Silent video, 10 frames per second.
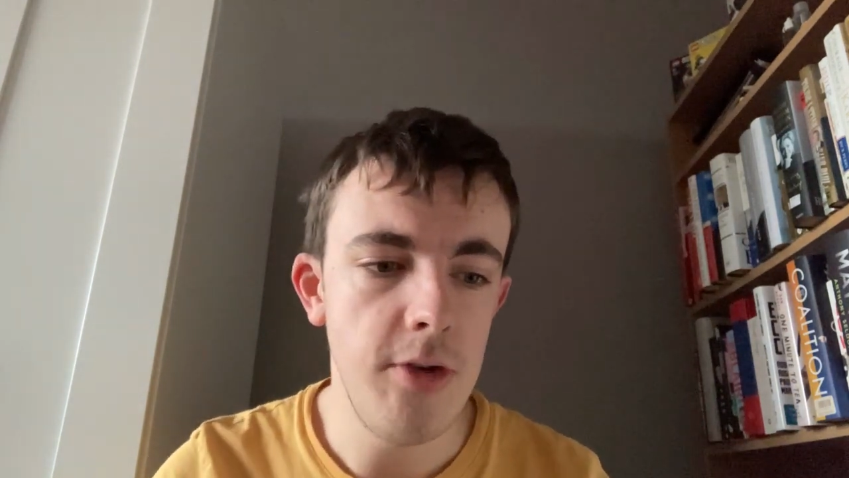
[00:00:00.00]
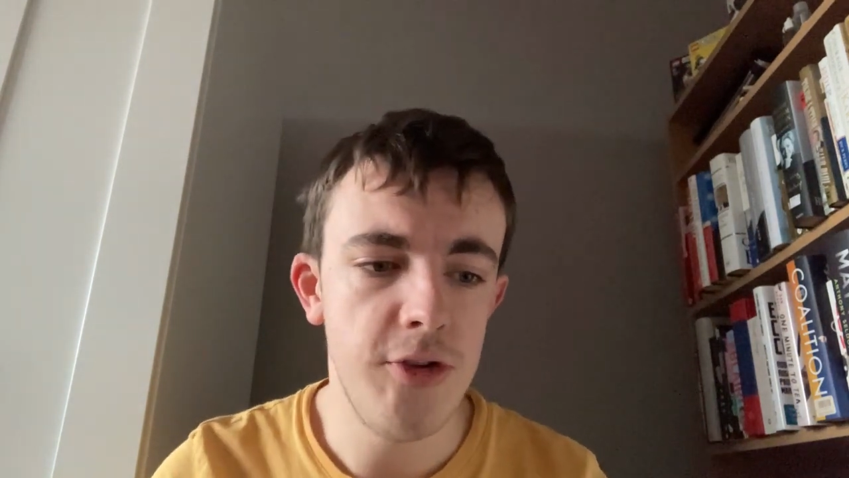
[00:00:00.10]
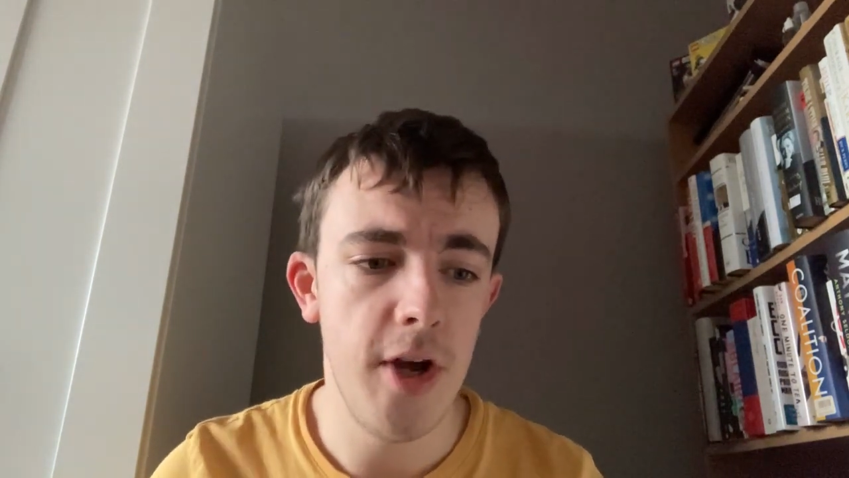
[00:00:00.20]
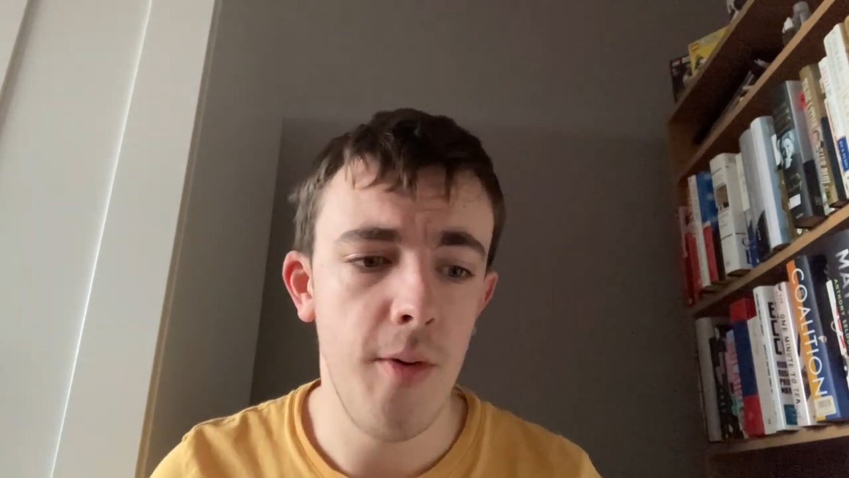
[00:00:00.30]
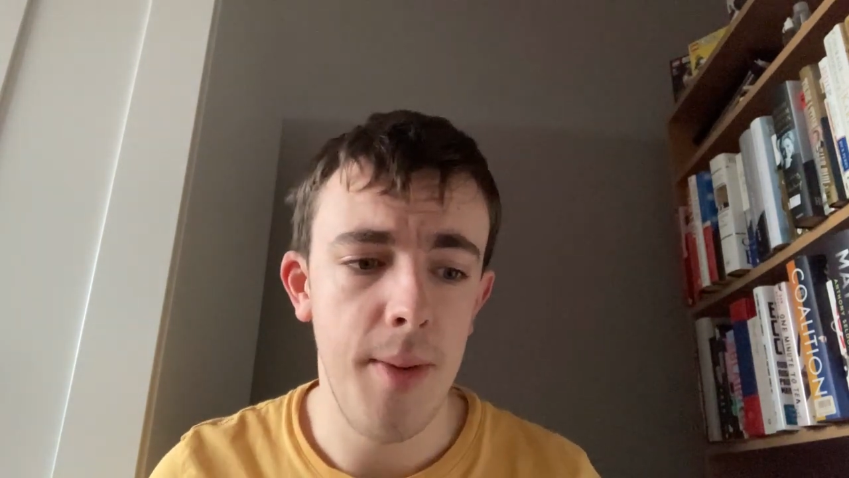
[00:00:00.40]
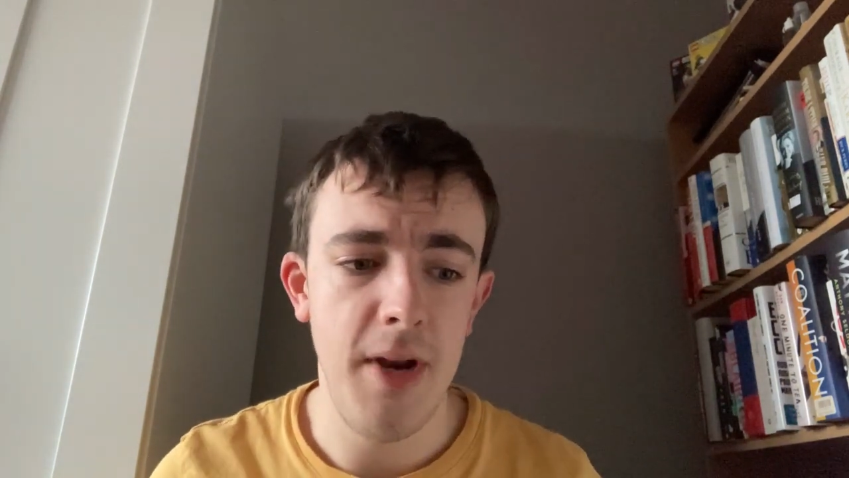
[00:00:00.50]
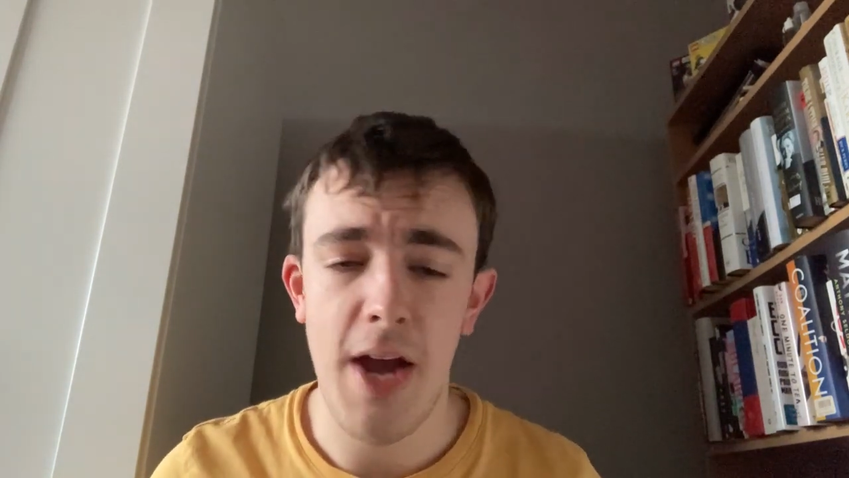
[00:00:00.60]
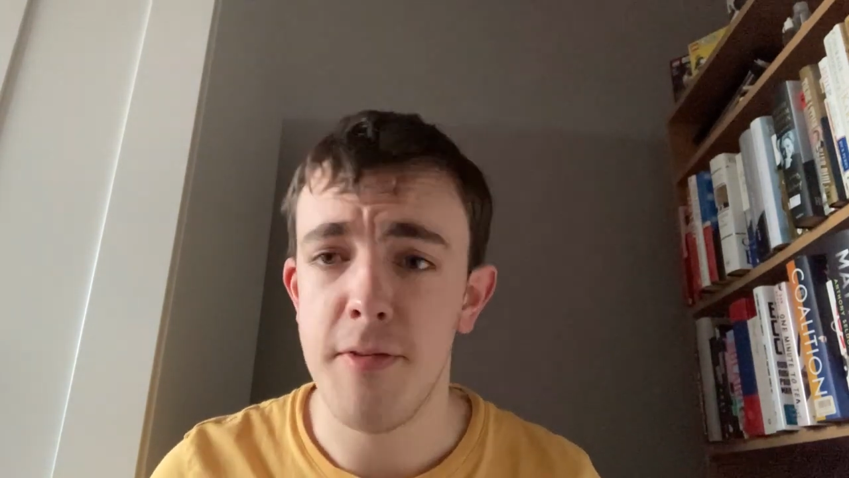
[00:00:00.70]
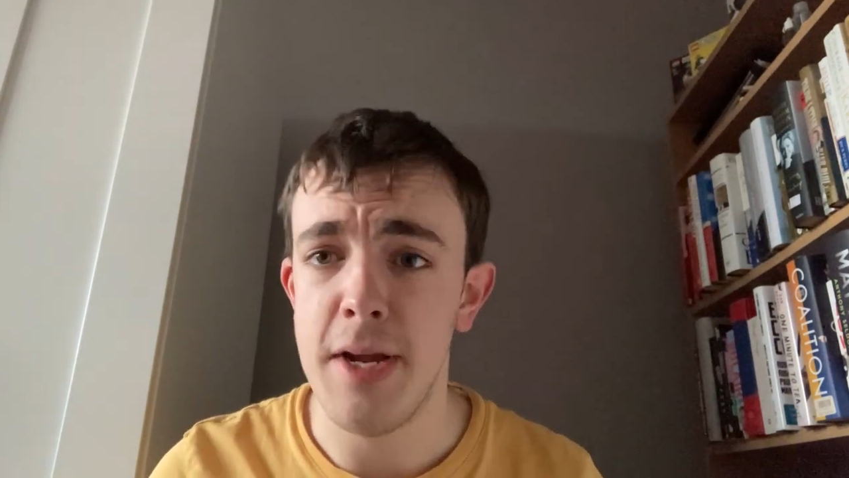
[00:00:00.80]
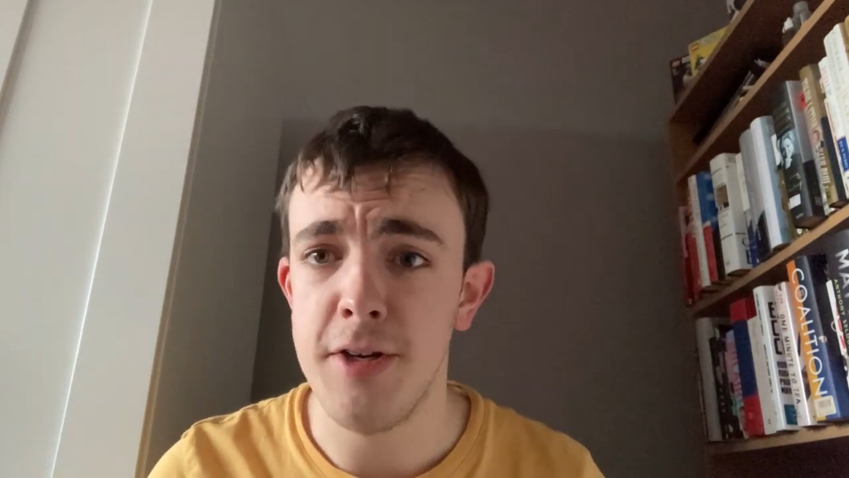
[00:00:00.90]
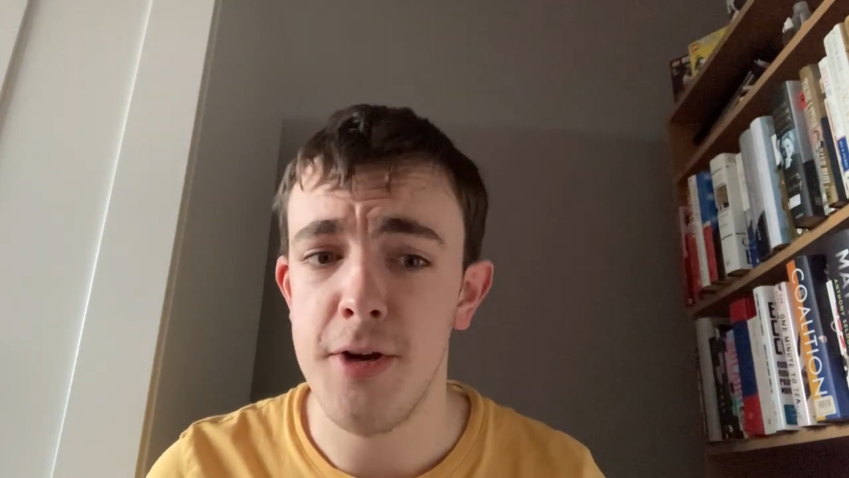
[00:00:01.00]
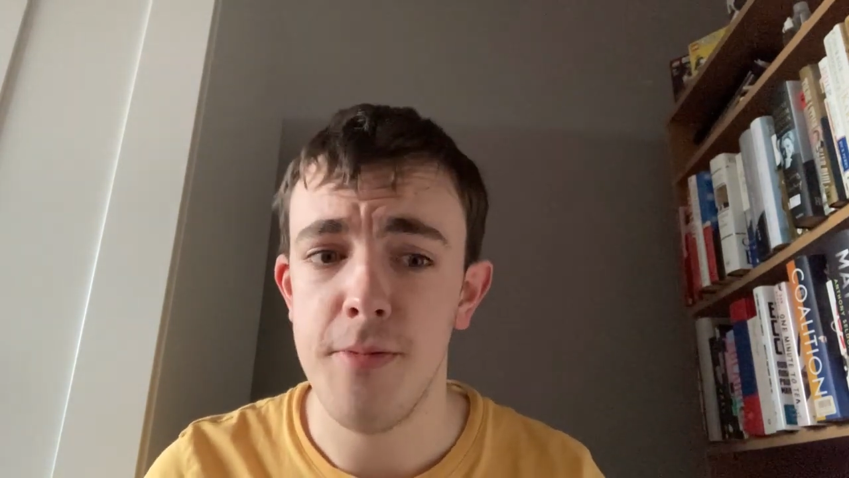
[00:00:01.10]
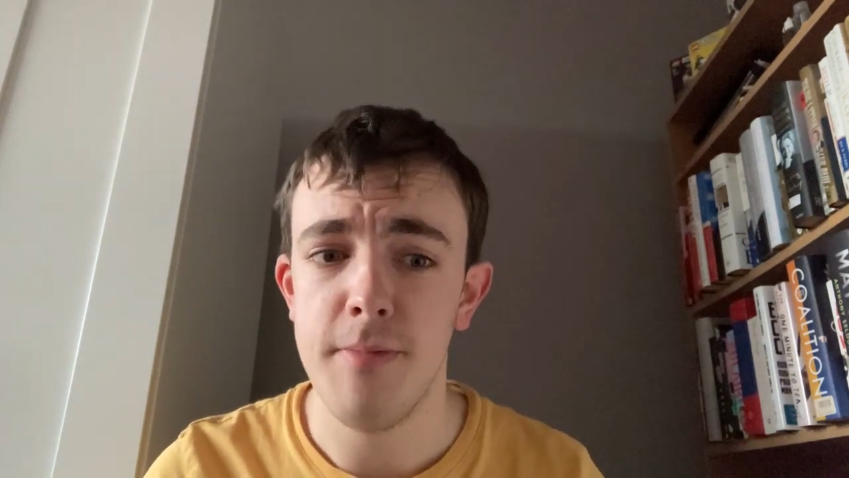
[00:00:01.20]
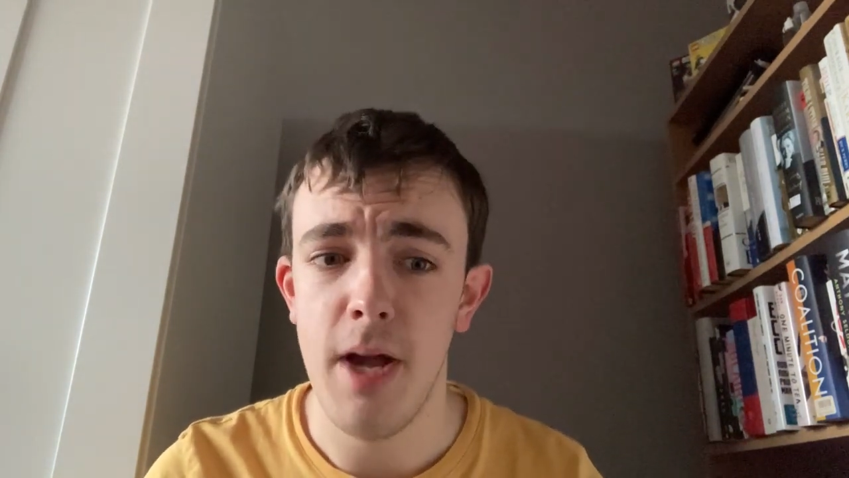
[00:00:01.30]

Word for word: So I'm gonna have to make do.